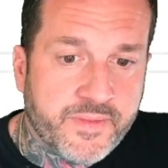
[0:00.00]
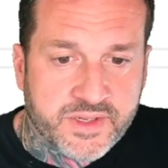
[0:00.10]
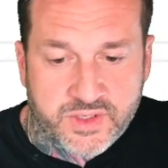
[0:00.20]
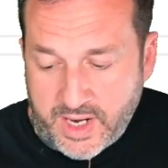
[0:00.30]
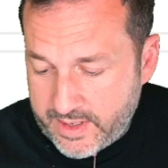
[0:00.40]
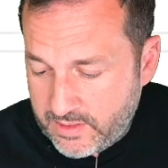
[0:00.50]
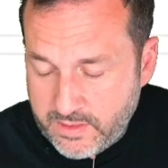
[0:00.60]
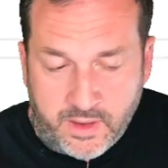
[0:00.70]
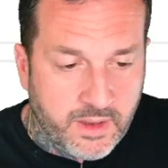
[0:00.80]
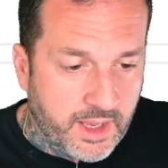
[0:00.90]
this
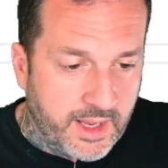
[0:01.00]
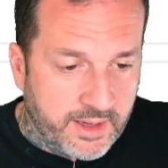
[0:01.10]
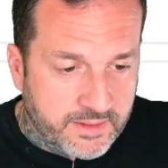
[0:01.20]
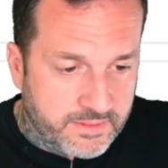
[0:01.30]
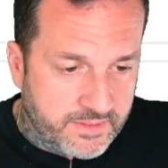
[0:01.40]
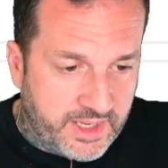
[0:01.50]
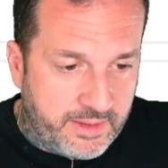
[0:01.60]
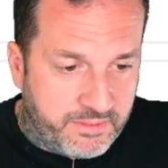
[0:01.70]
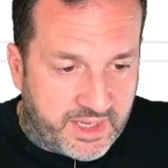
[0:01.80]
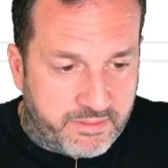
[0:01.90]
channel and
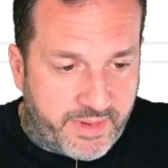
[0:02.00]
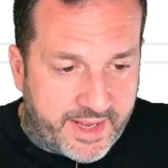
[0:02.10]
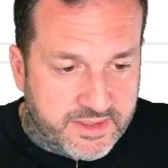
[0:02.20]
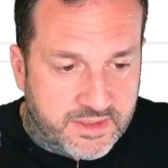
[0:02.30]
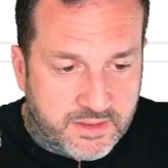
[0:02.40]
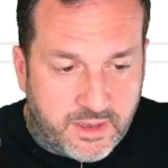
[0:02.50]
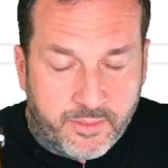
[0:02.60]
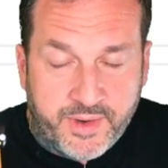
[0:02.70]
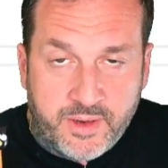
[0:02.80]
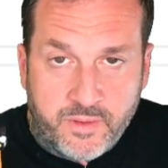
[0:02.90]
keep me and Bat's
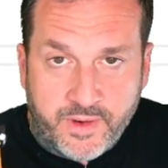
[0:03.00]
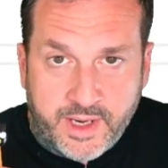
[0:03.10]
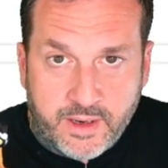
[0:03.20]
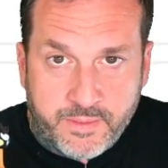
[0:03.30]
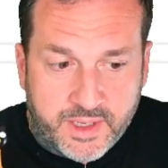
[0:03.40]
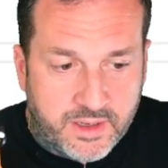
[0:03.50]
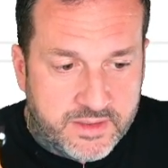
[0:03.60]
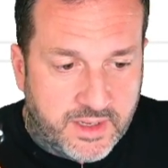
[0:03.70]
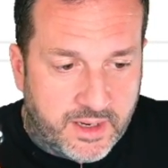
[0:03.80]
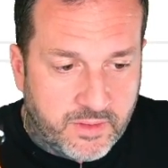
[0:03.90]
company over here,
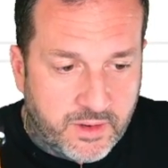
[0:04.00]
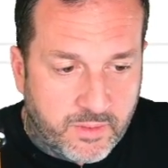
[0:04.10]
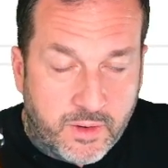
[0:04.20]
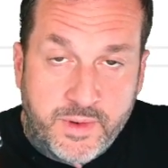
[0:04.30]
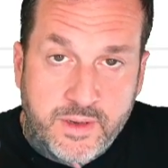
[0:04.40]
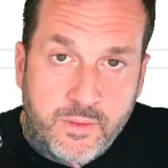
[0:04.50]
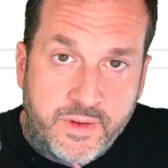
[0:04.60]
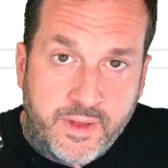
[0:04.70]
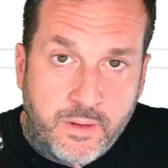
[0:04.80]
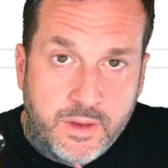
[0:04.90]
because I don't know what we'd do
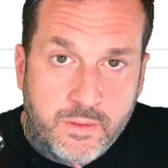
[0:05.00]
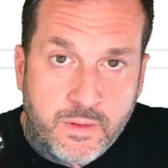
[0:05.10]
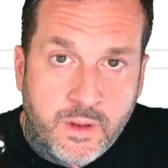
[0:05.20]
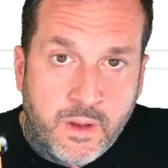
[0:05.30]
without you.